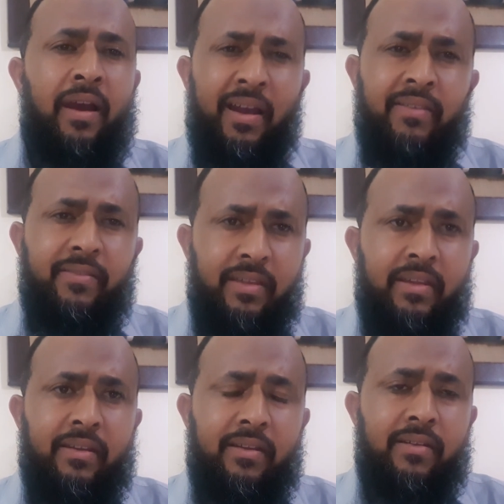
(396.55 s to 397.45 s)
I
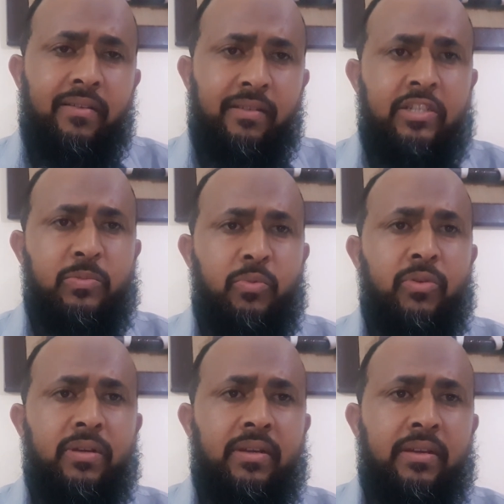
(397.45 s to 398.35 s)
think this
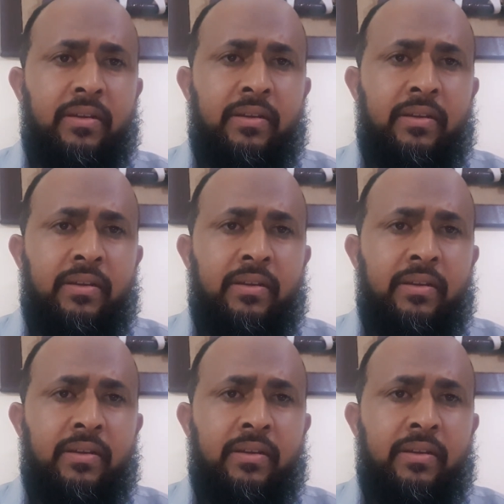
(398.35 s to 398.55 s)
book